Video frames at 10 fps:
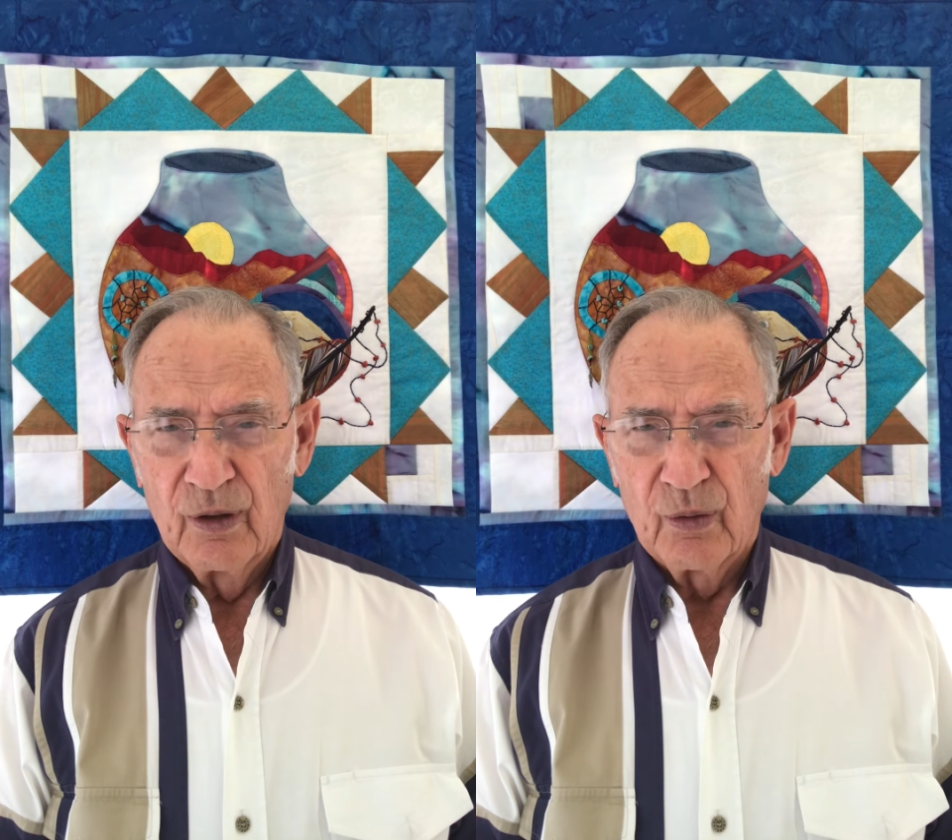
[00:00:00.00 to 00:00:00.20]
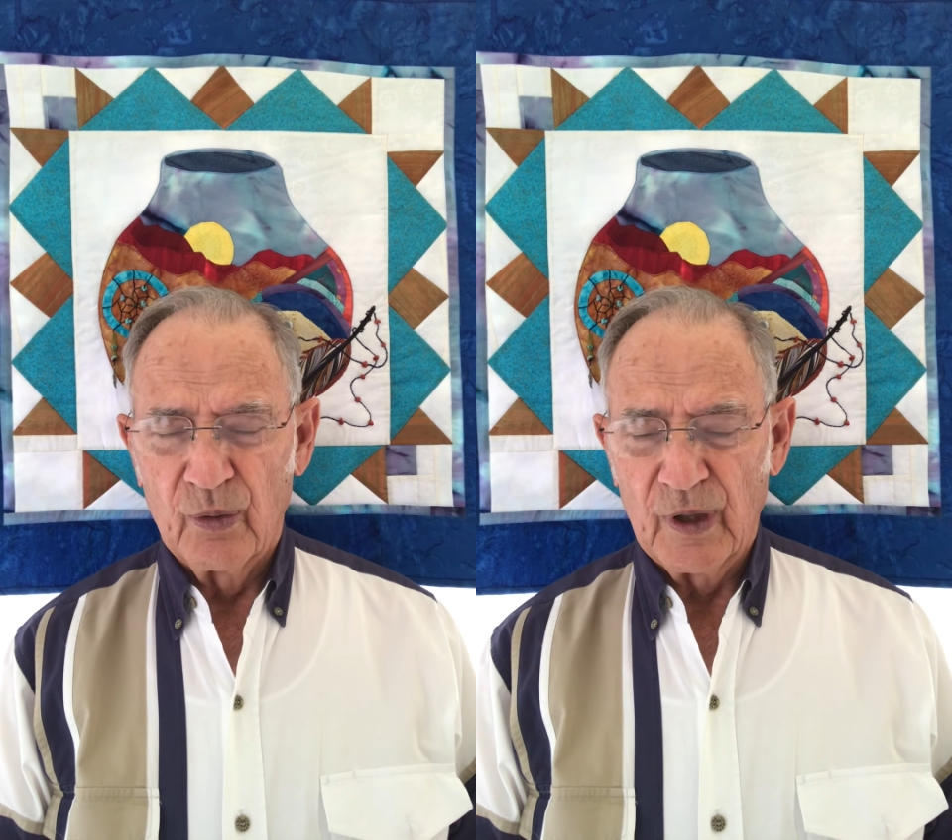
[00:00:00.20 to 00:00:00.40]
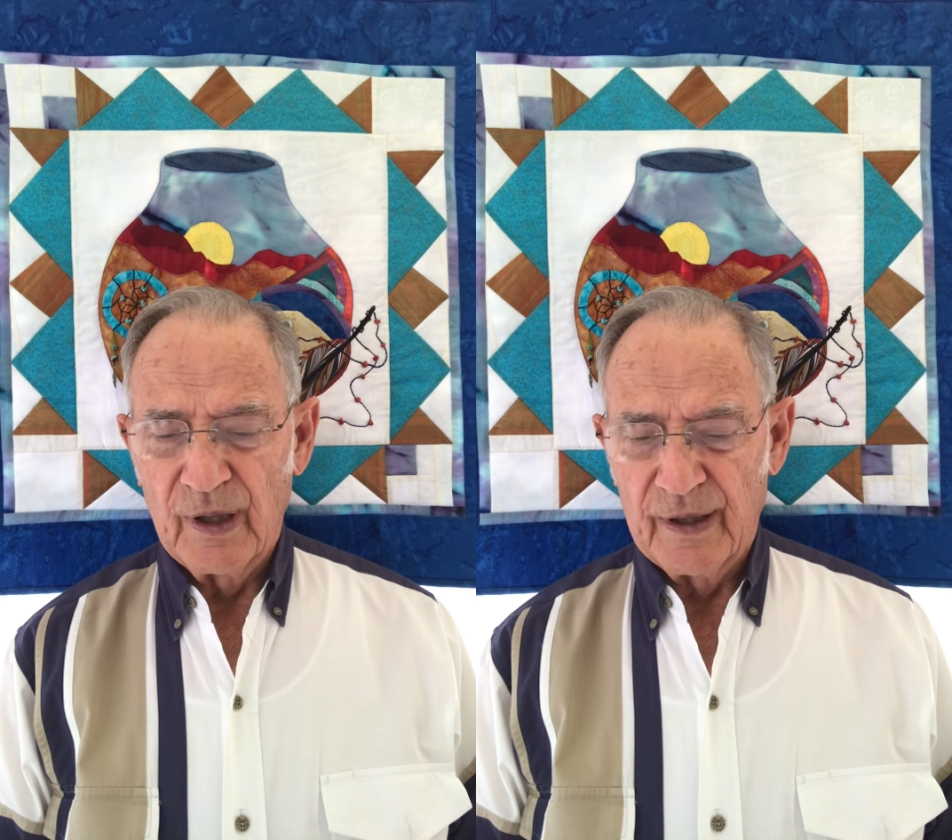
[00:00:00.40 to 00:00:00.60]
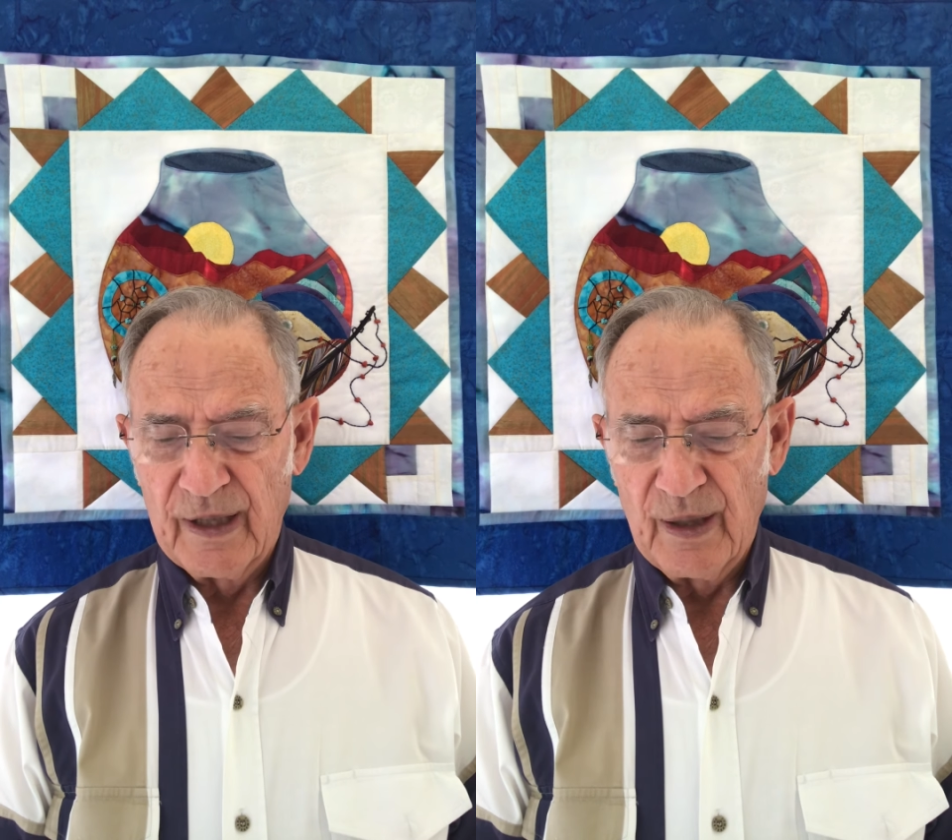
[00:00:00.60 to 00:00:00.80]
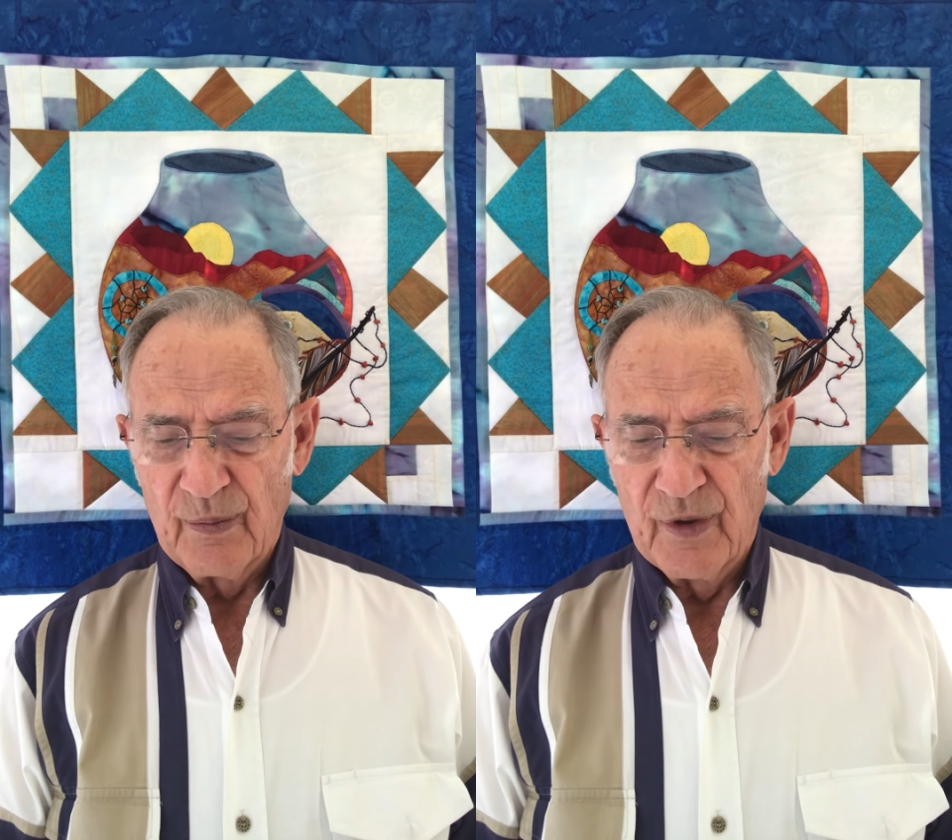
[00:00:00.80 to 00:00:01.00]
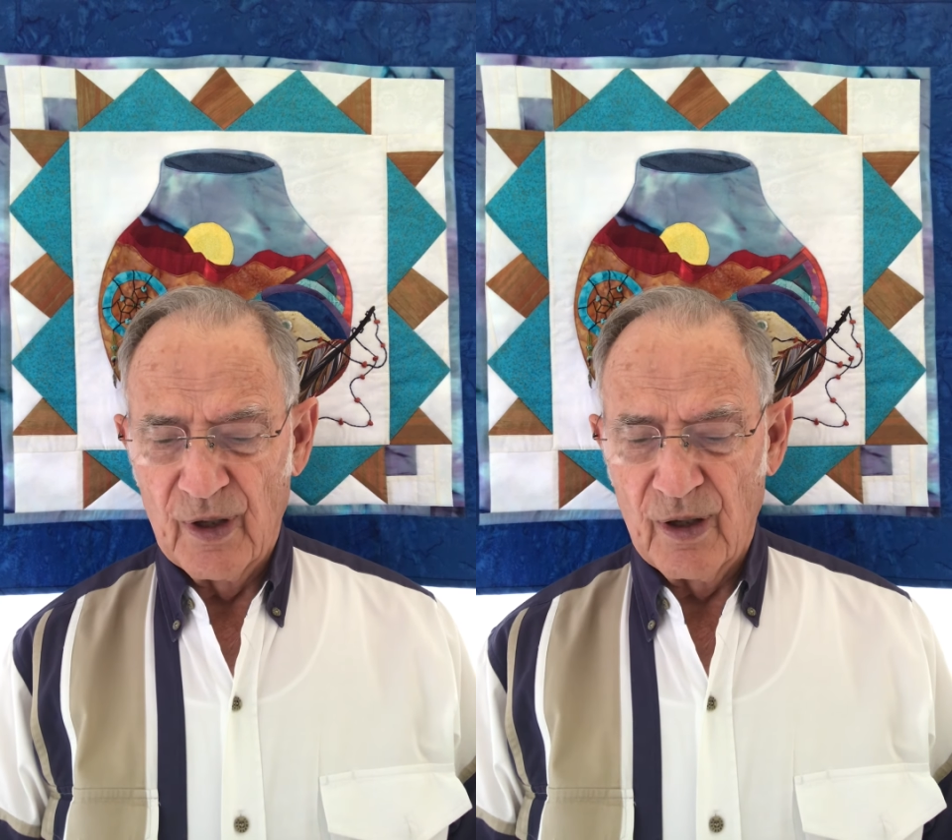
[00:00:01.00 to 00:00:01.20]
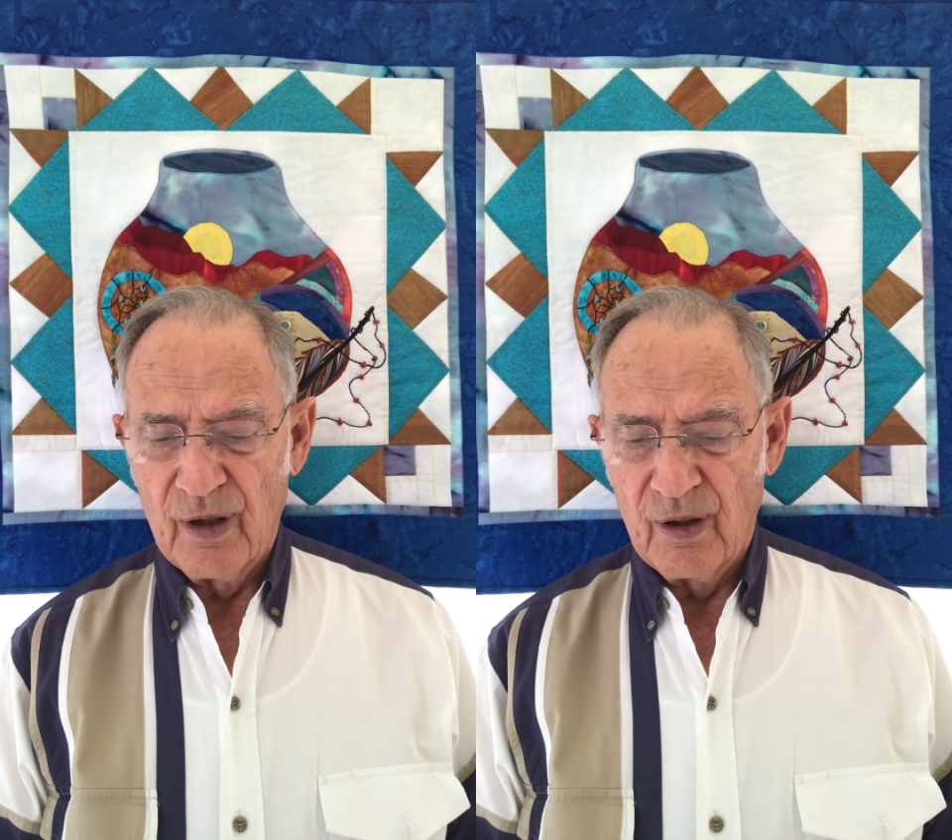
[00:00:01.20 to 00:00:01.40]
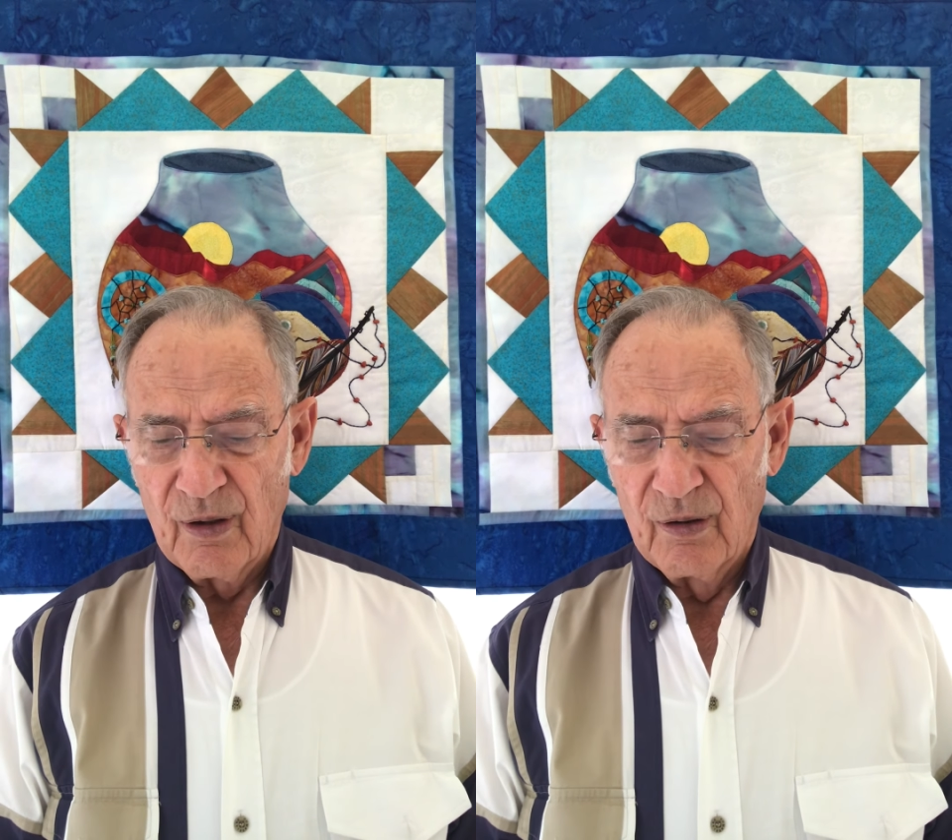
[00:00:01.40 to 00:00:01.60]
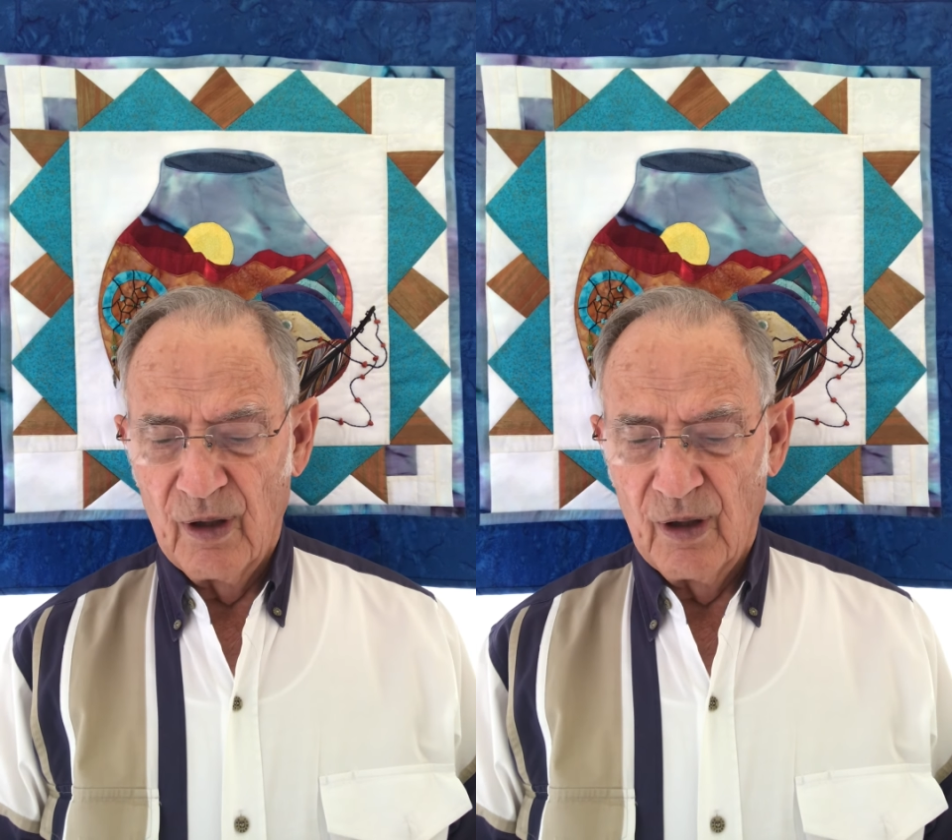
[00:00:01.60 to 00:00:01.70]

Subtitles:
really keep the law,